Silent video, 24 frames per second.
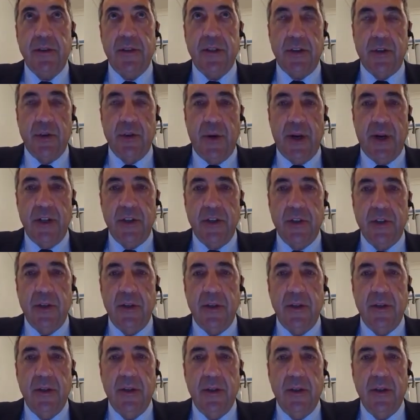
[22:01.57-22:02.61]

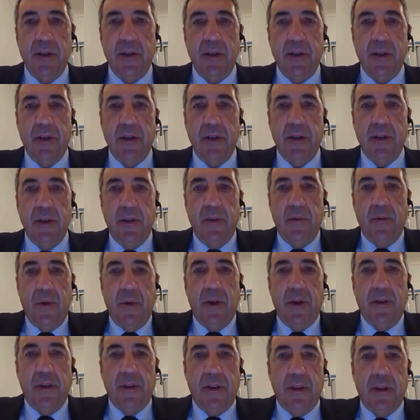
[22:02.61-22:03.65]
situation?
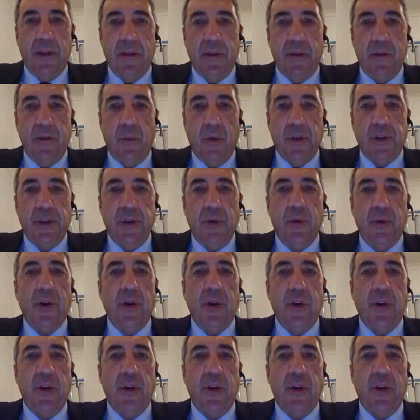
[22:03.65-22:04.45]
Well, what's your